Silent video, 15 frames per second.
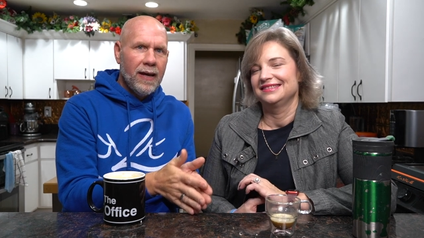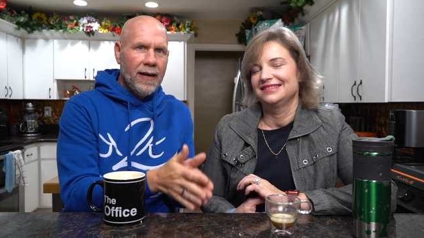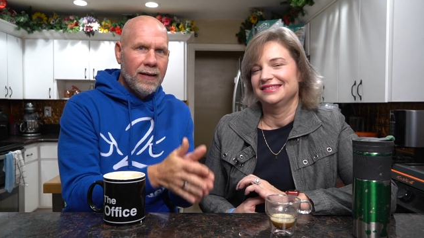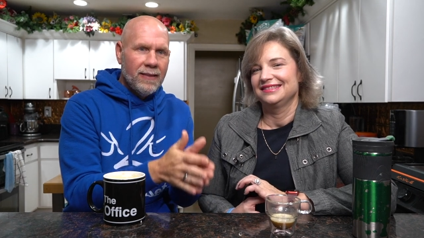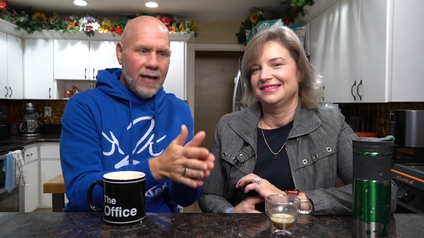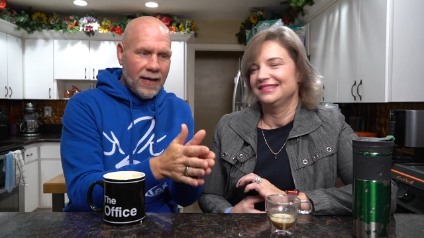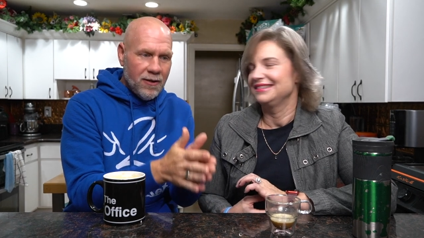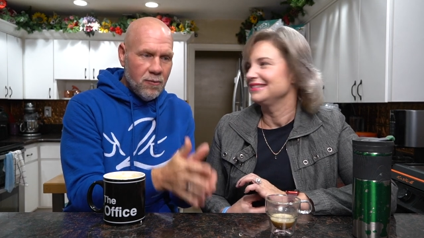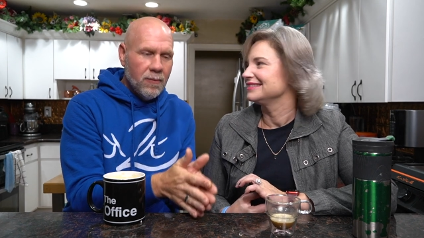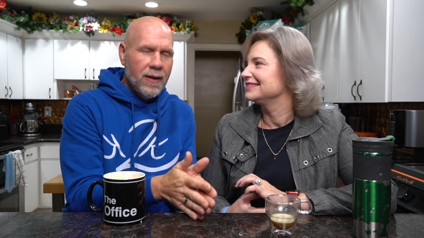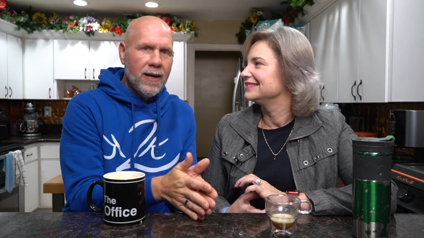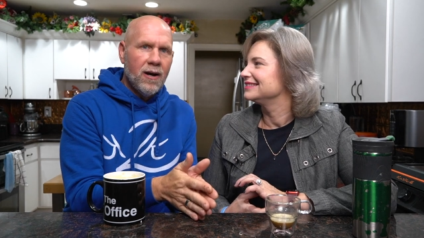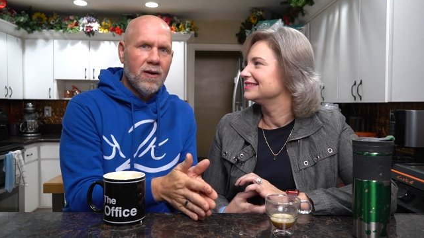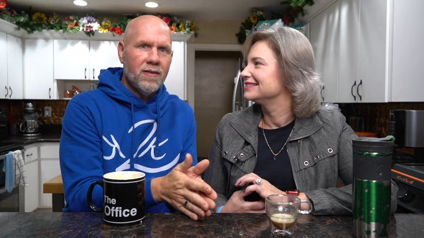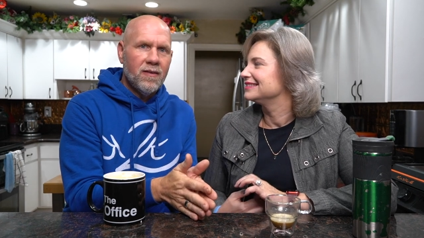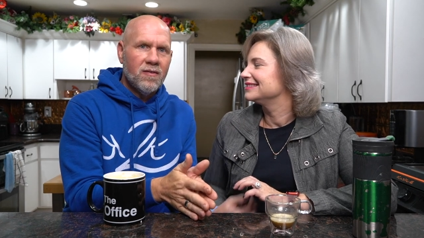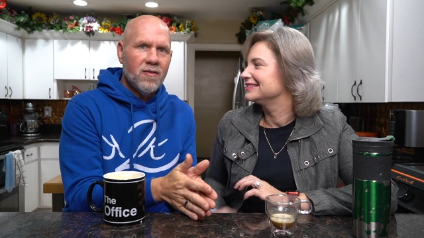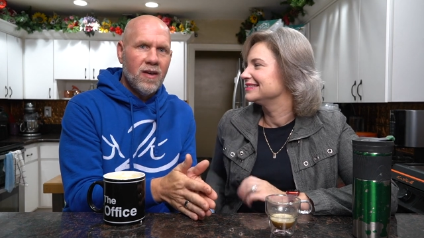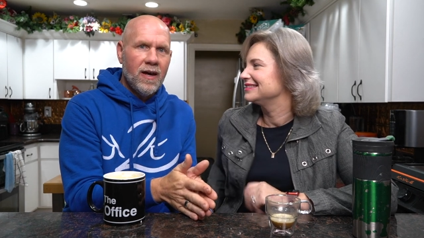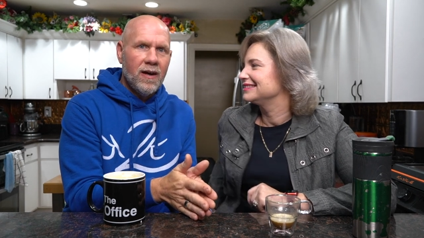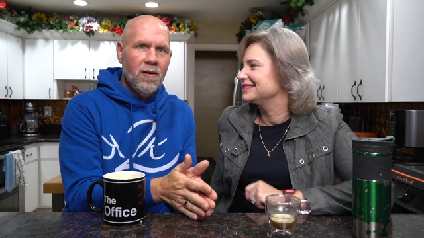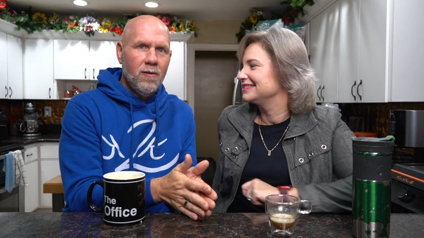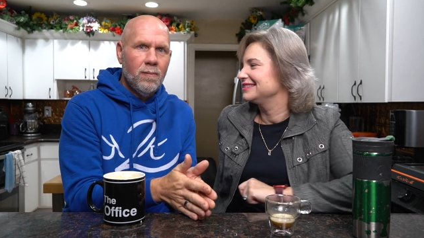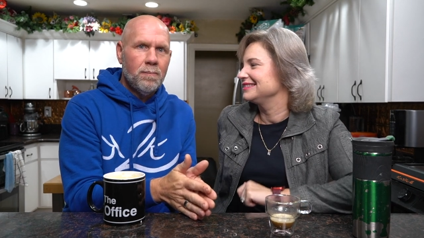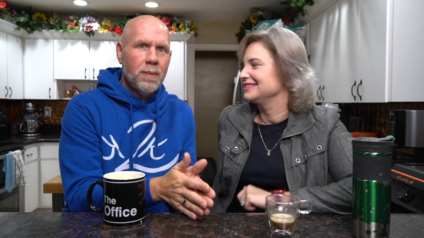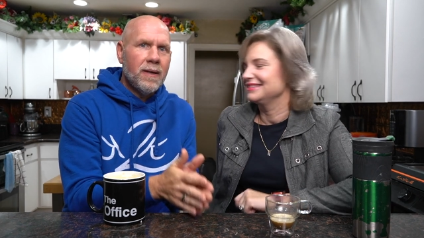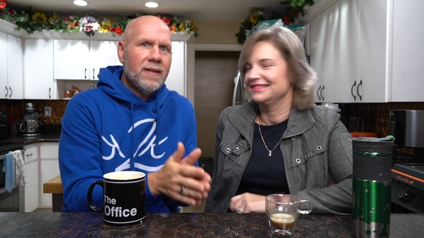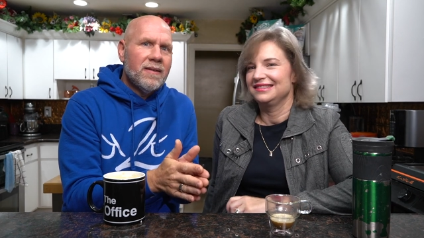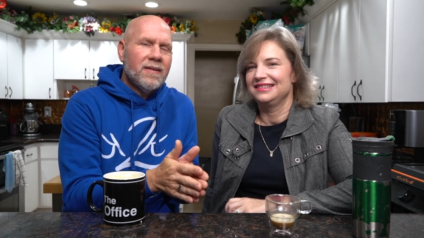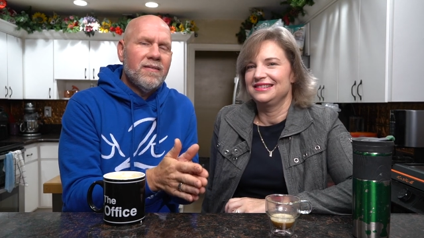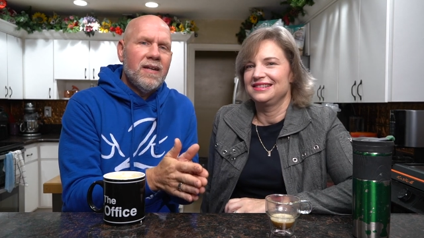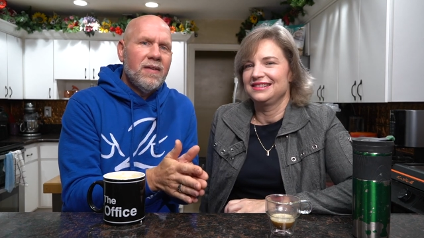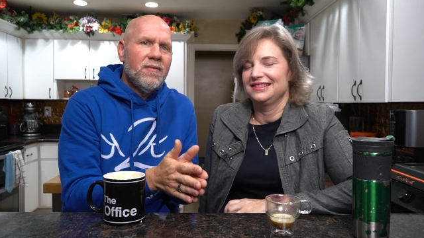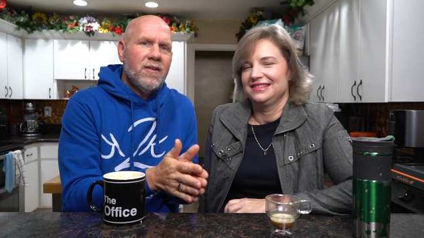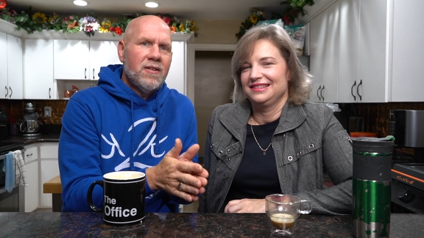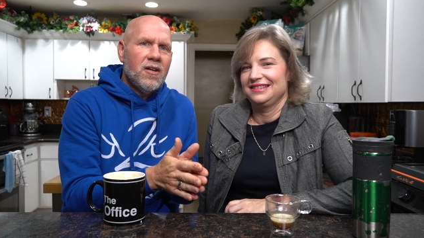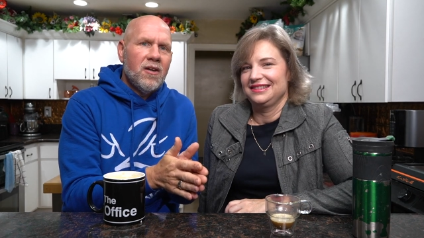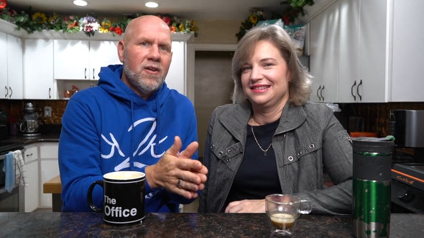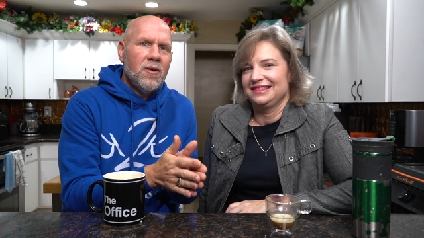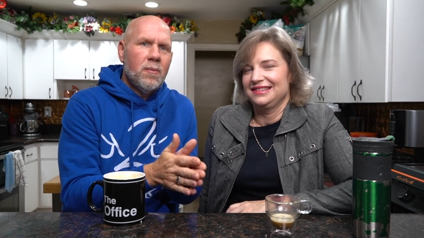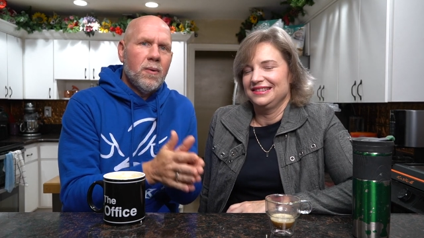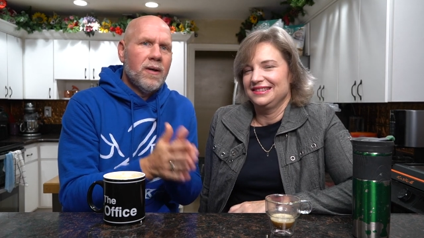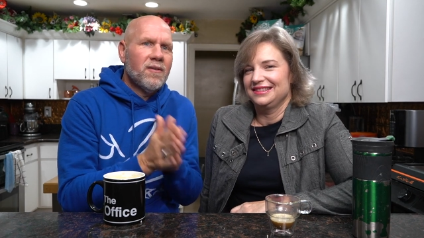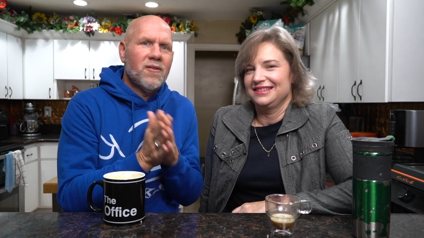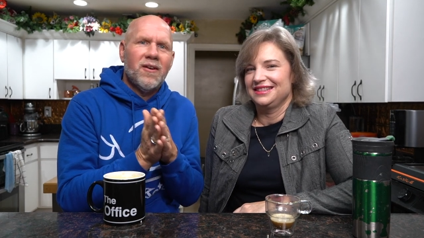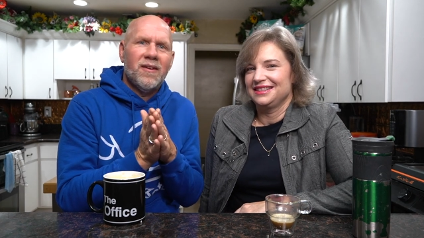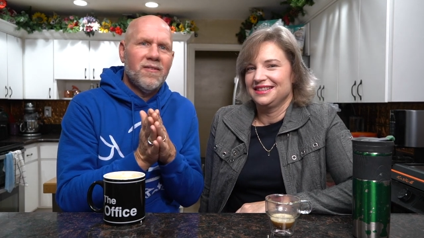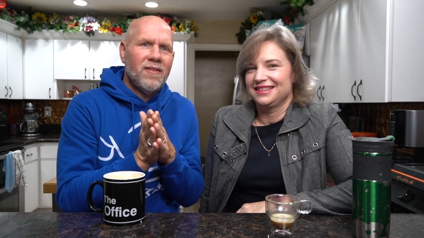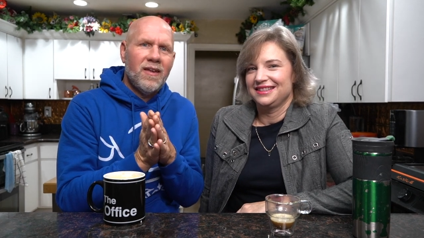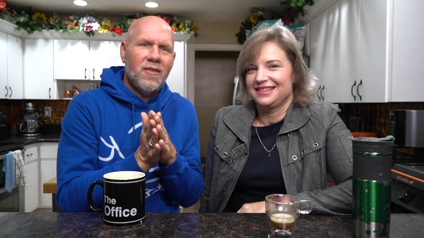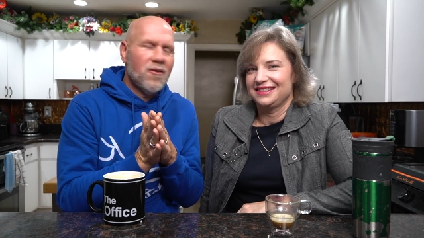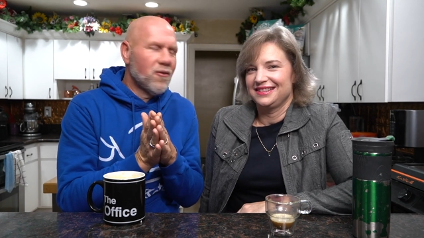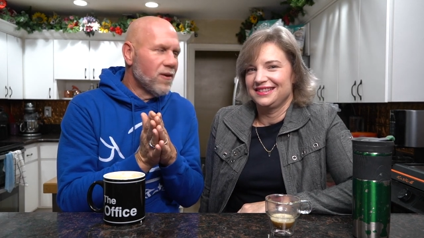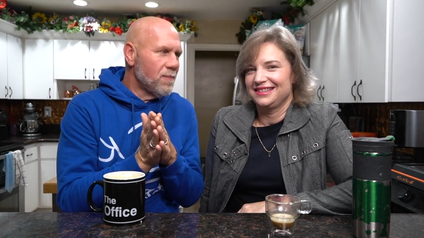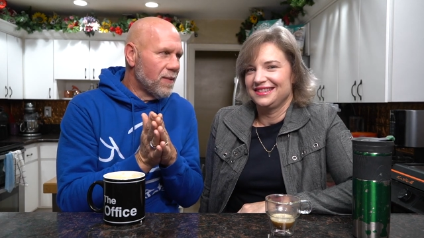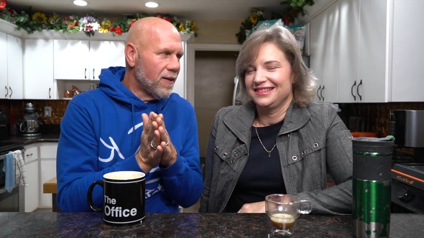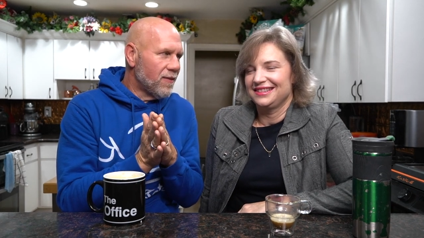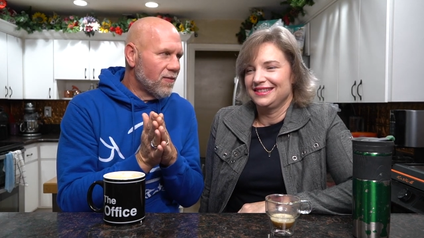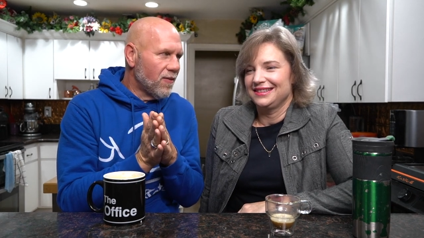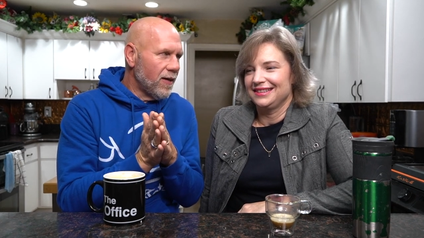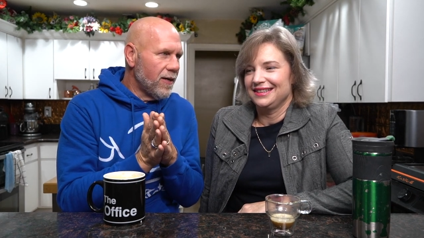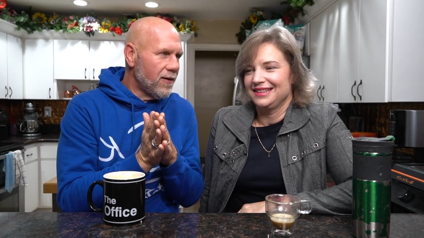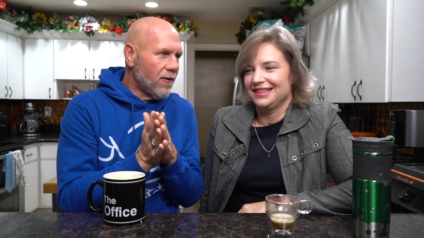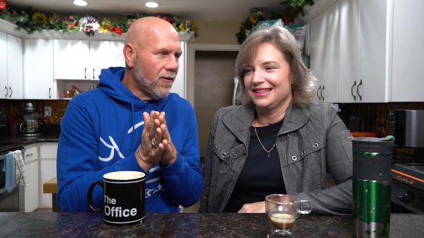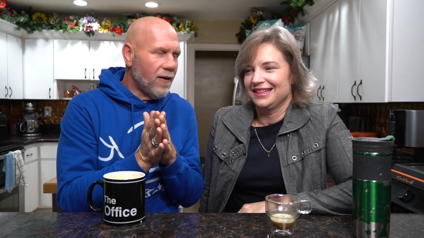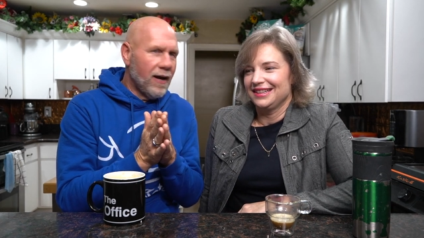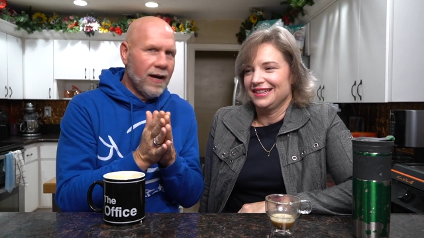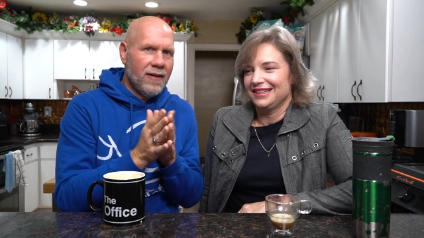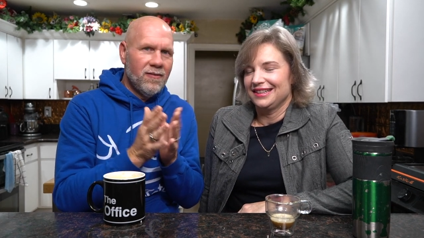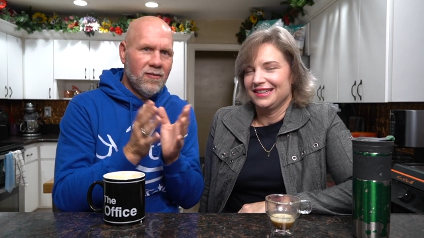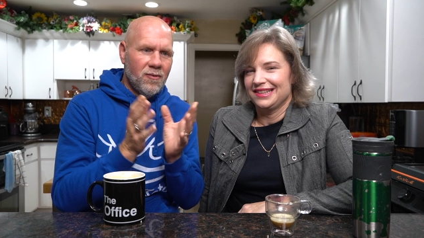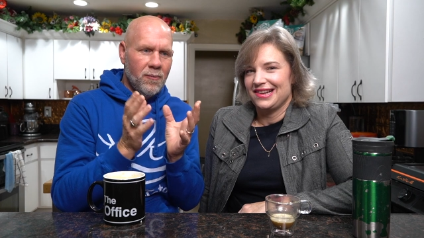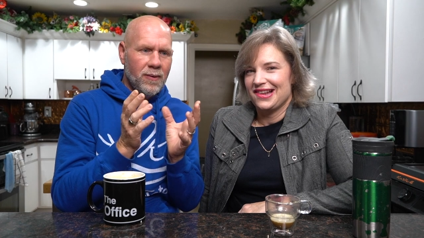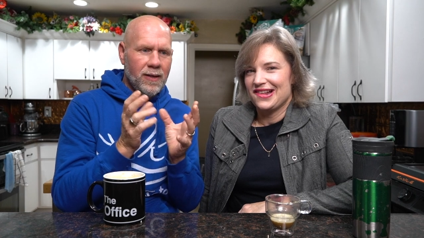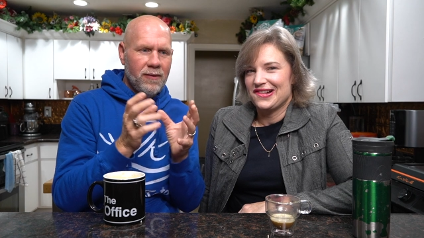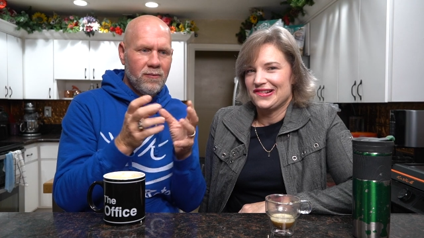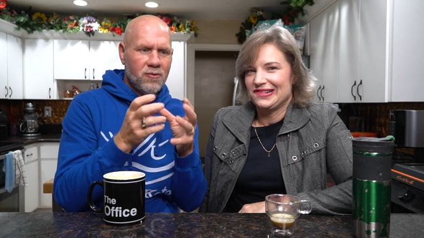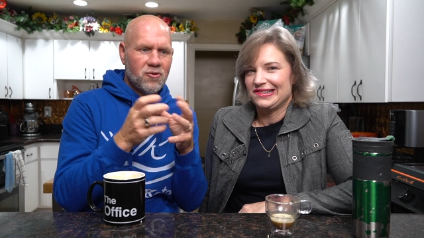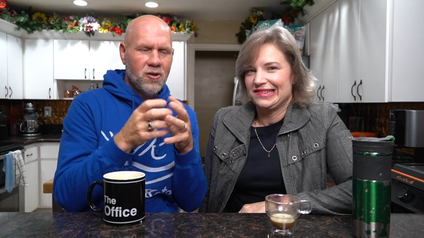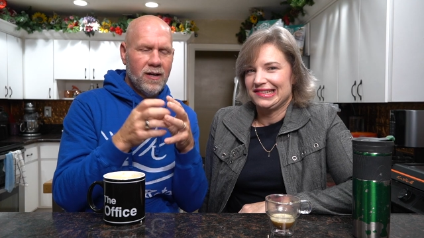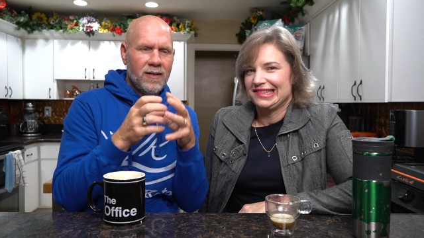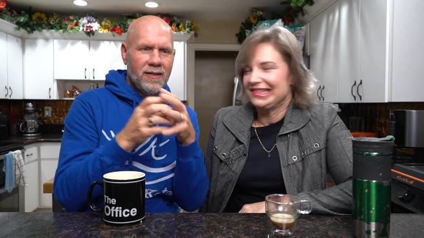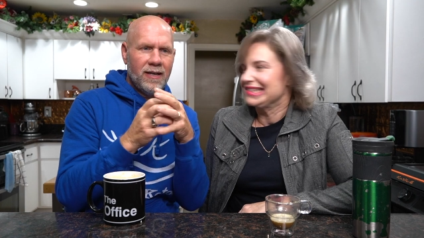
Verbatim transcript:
Speaker 1: that you get on the scale, but it doesn't even tell you what it's going to say 30 minutes later. And so when he was trying to